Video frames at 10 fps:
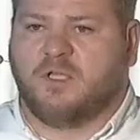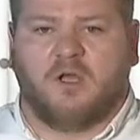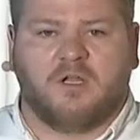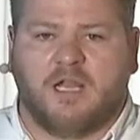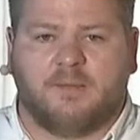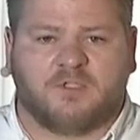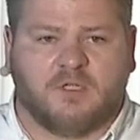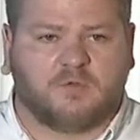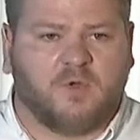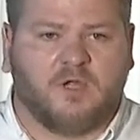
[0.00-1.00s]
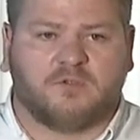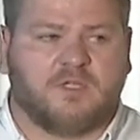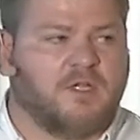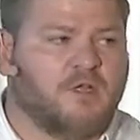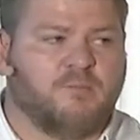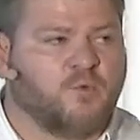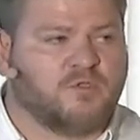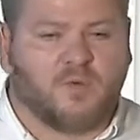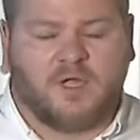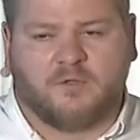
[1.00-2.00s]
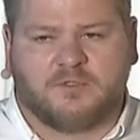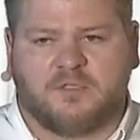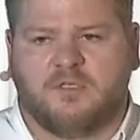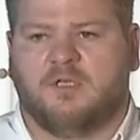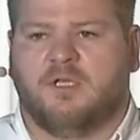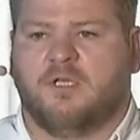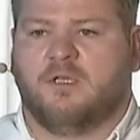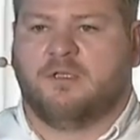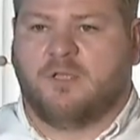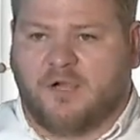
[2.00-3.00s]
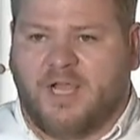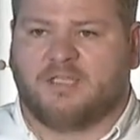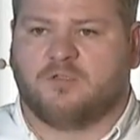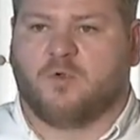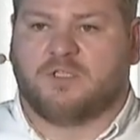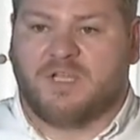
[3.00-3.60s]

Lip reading: not in Amazon's warehouse, they're not in Boost's warehouse, they're in stores,